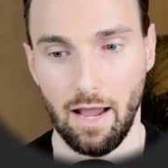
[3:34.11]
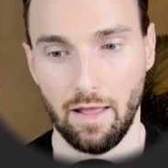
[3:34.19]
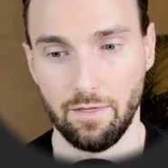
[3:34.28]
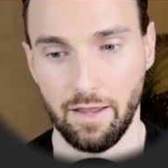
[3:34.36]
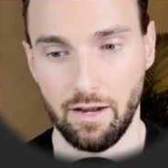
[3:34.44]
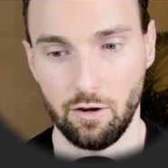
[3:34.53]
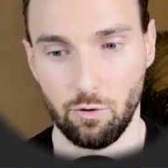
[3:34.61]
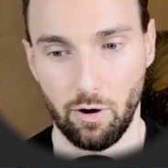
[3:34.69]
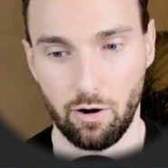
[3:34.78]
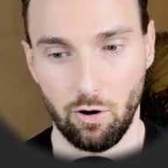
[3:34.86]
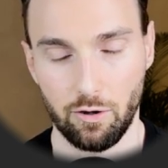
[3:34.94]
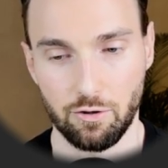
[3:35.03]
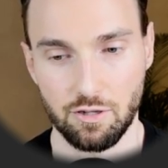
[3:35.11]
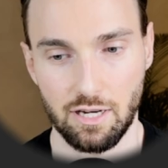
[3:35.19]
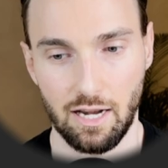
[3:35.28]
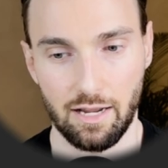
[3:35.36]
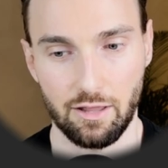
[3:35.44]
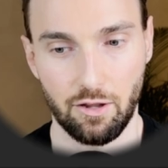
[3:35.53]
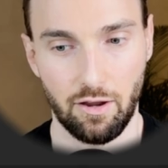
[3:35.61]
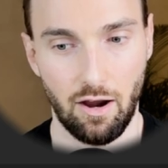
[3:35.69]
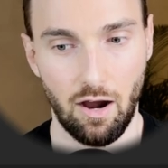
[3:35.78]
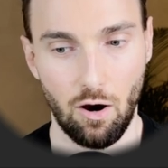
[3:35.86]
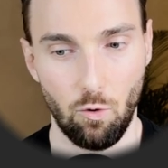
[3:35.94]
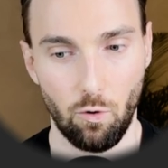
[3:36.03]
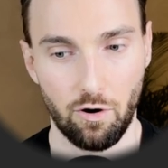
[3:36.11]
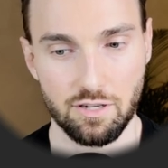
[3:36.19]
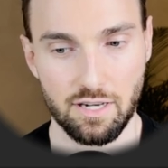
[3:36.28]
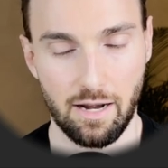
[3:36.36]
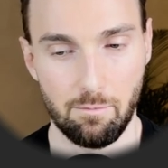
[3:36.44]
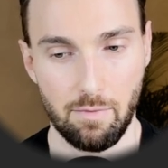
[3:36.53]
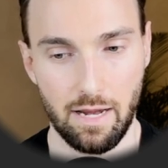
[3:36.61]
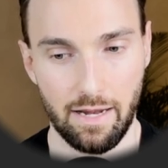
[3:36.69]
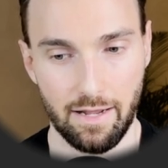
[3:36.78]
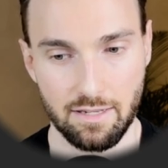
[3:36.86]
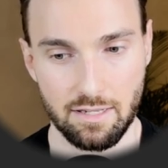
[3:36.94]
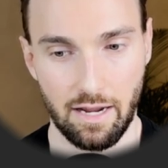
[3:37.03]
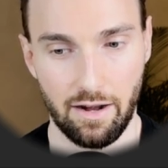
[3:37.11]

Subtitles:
And then you are going to select the hours and minutes.